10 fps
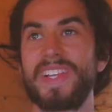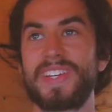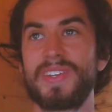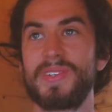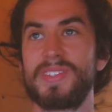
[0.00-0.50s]

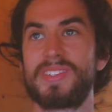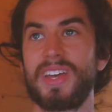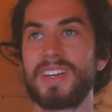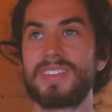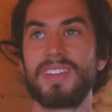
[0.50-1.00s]
Like, it was
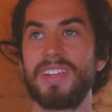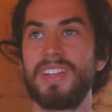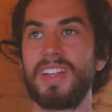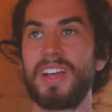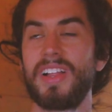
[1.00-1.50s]

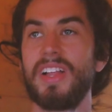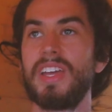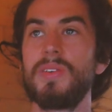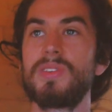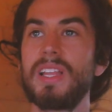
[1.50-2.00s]
excellent.
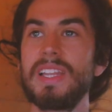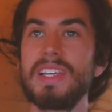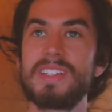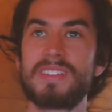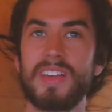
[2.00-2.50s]
It was the
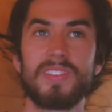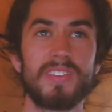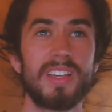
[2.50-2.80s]
least I,